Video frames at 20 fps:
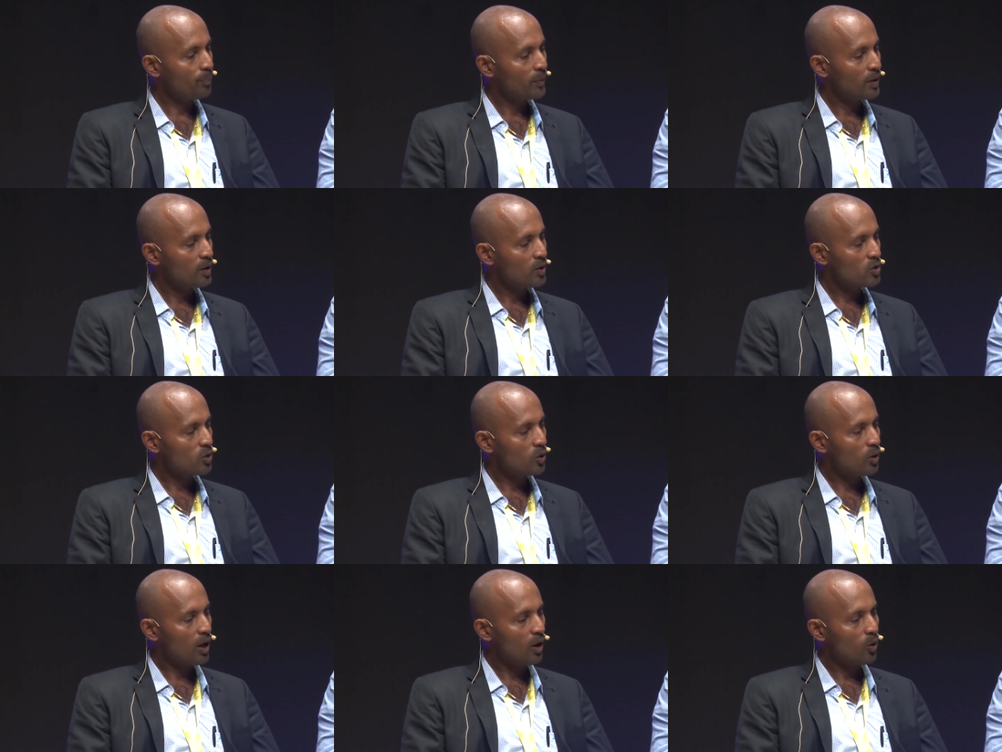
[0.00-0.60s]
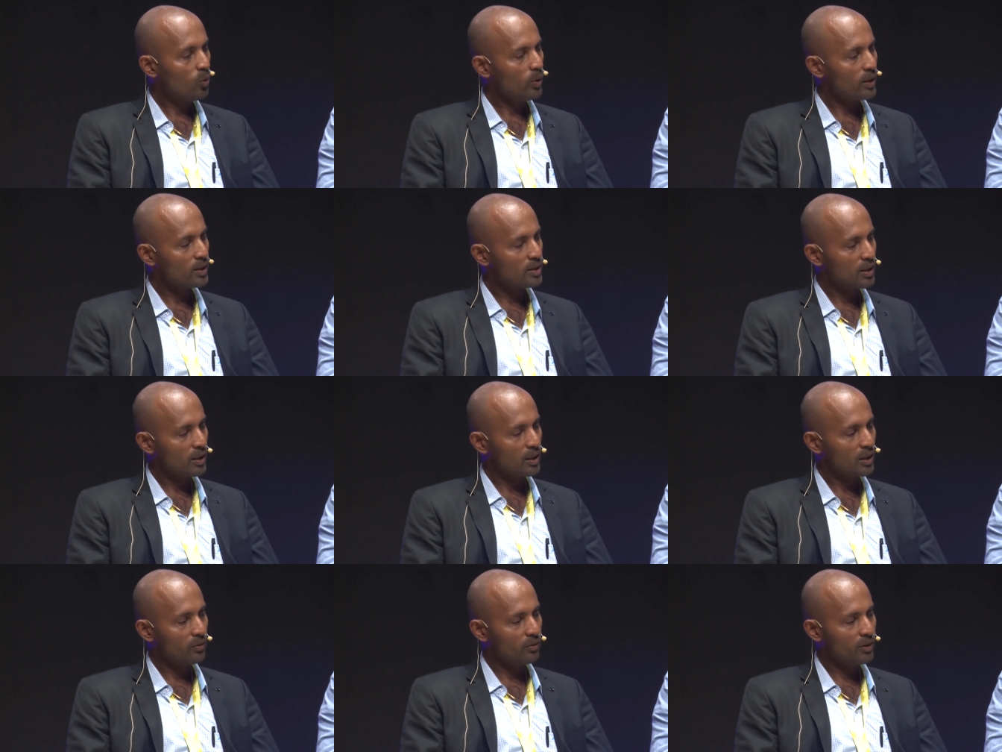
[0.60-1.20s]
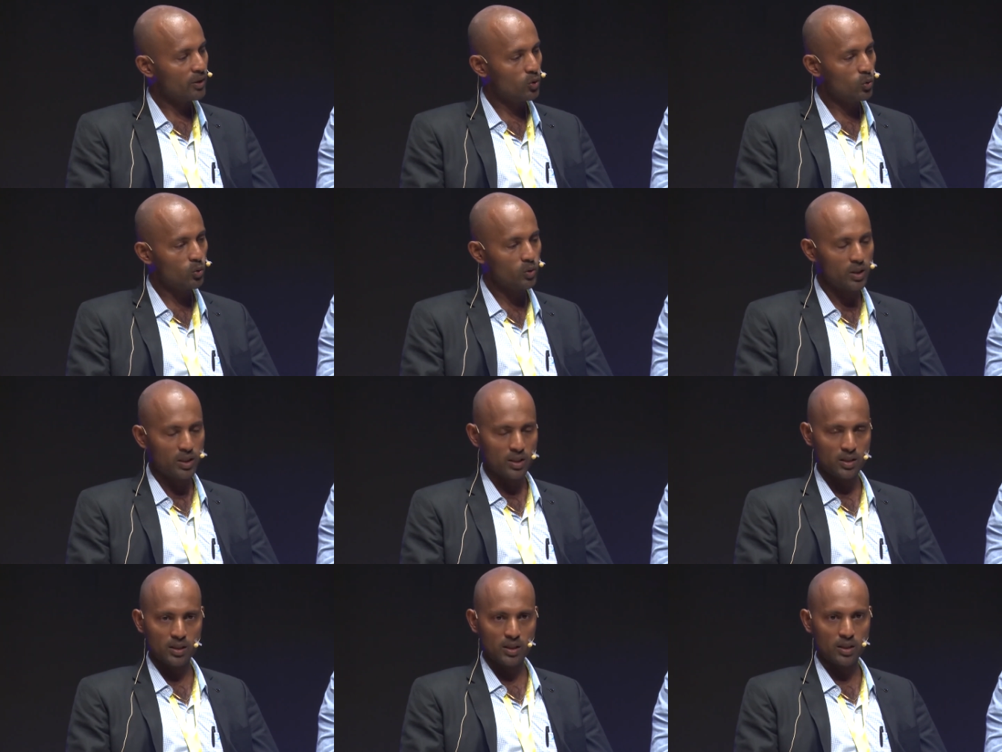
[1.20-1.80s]
so how exactly we do
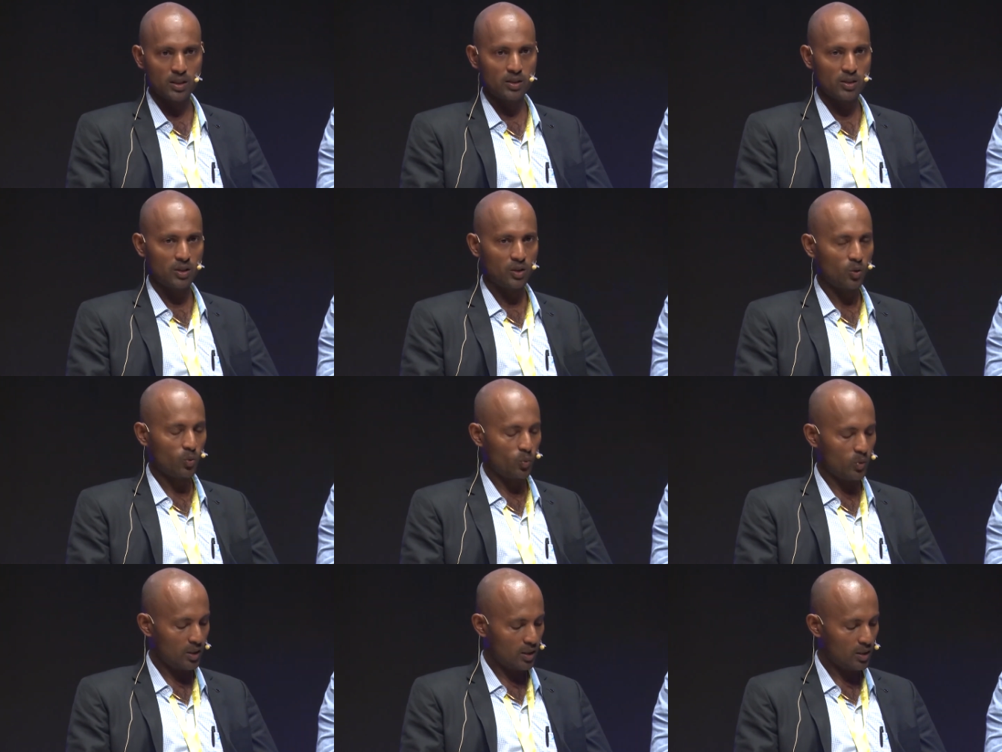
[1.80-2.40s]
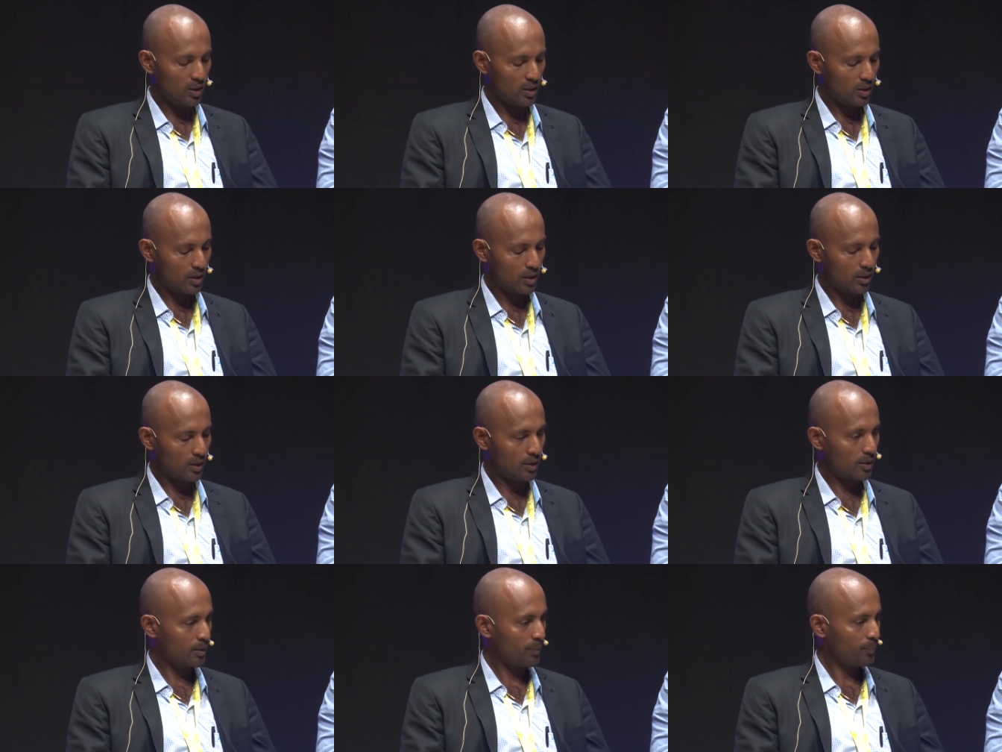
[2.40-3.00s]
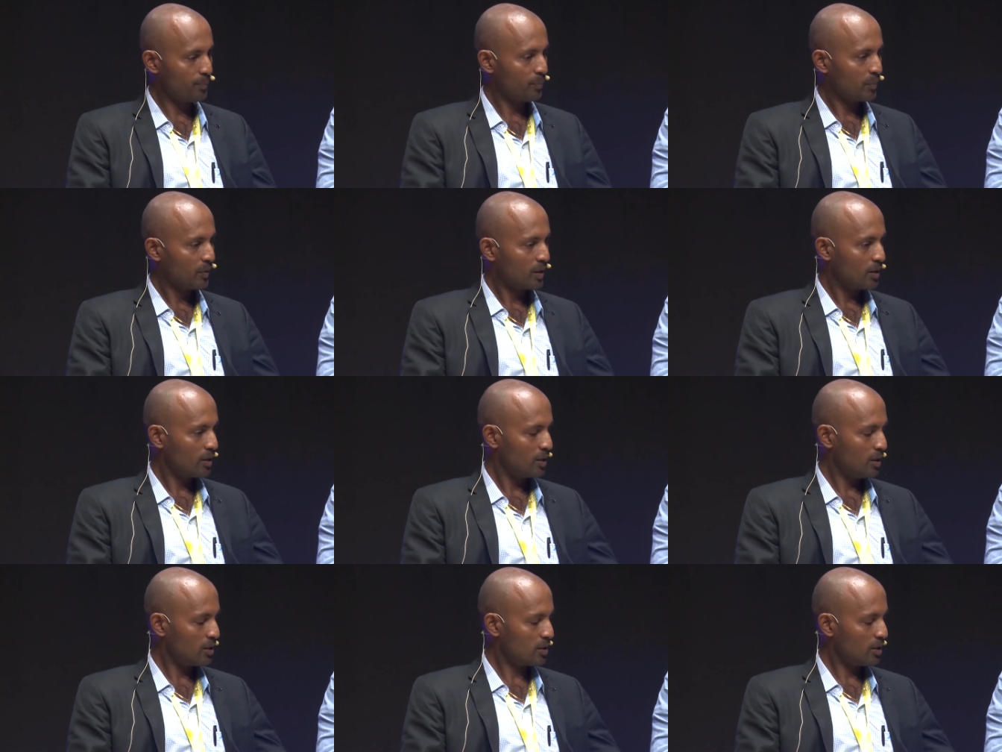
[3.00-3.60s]
this is,
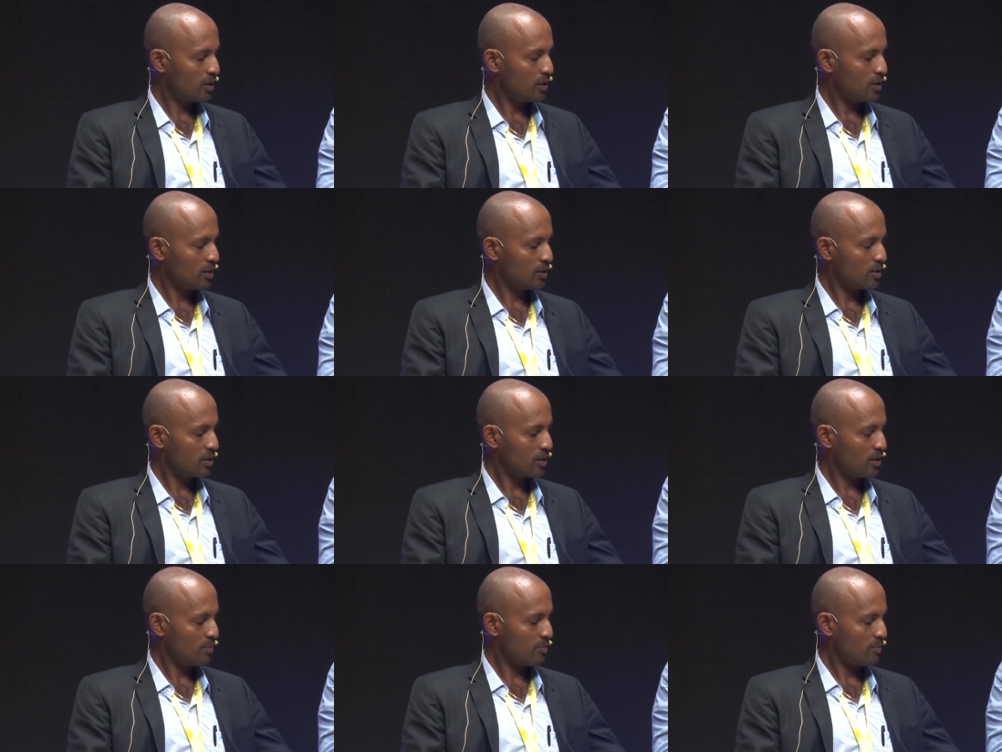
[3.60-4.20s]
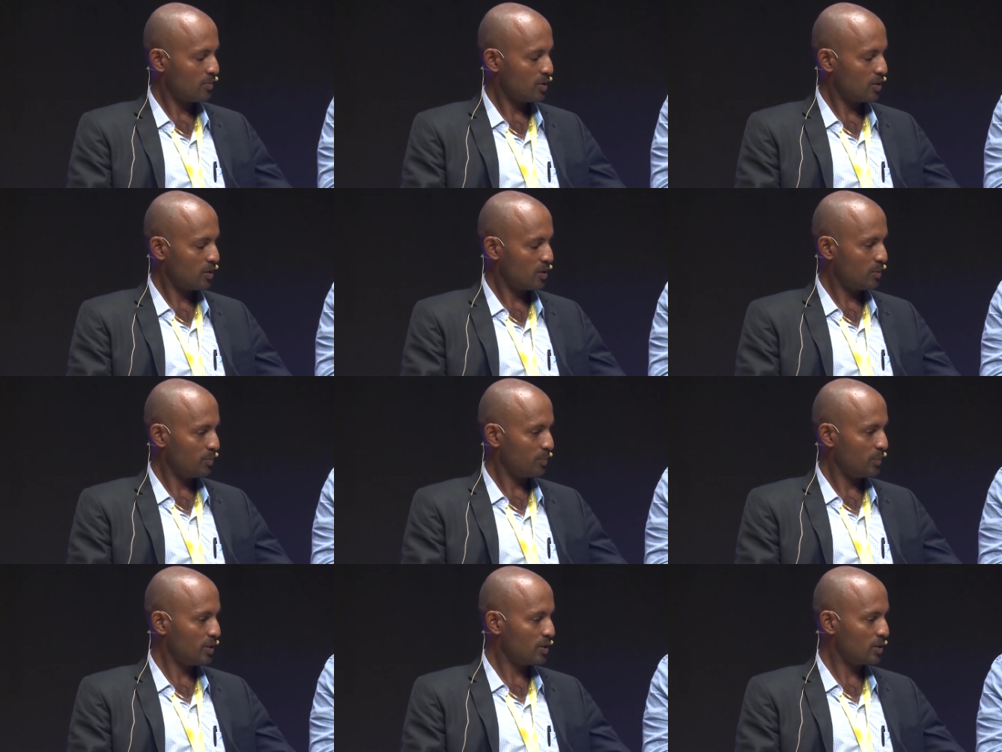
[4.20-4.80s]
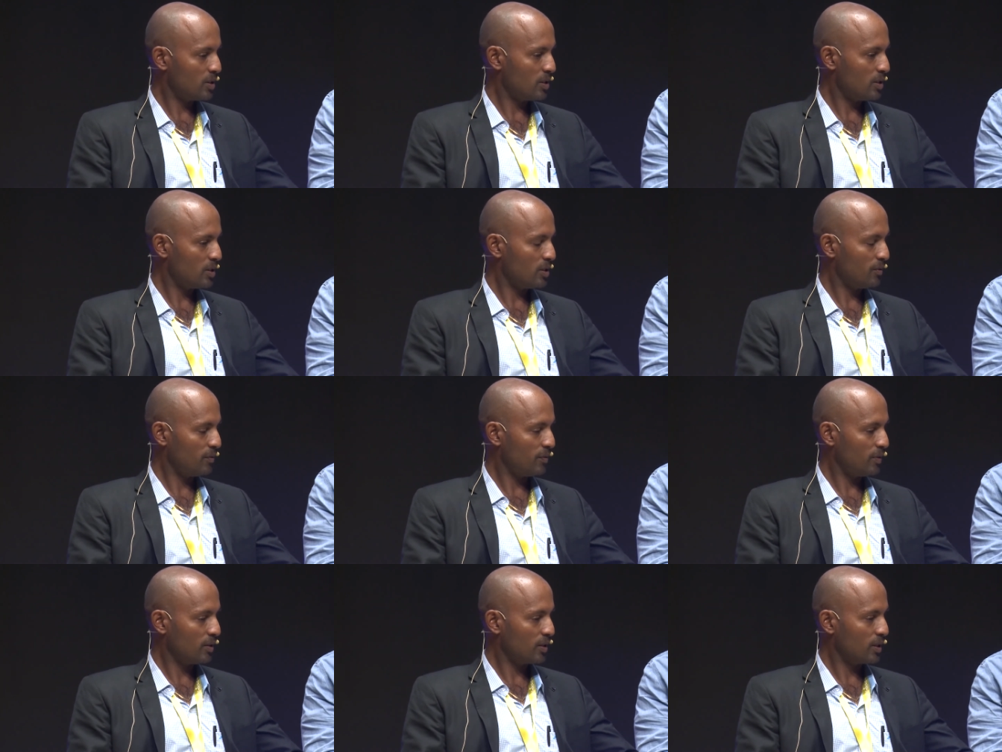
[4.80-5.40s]
these are some more pictures,
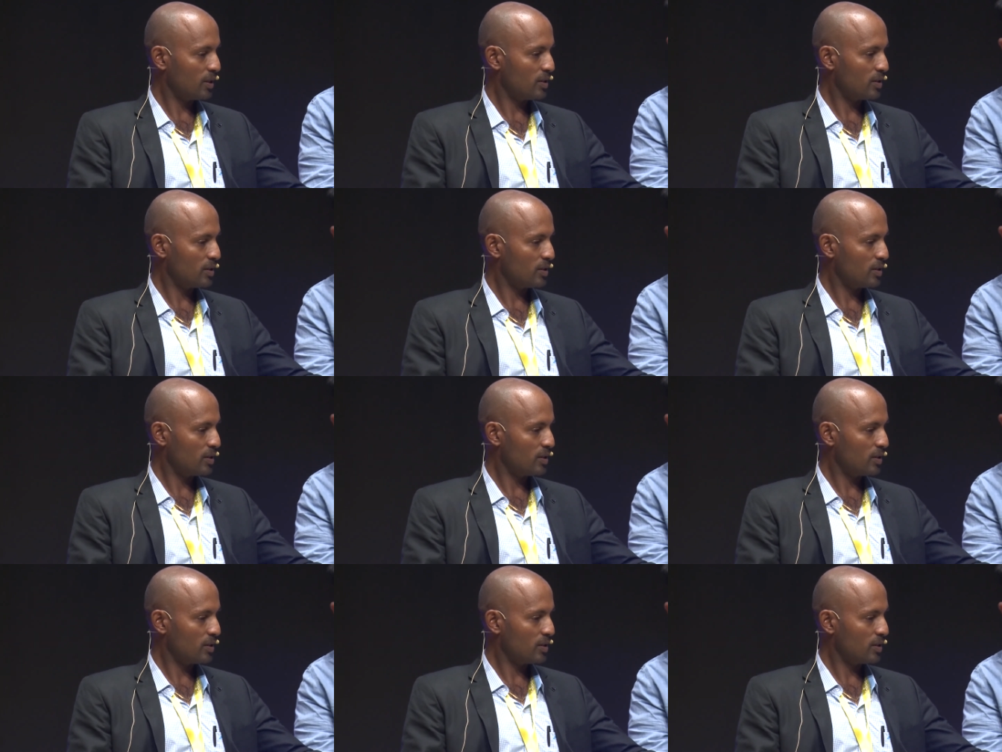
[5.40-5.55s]
if I can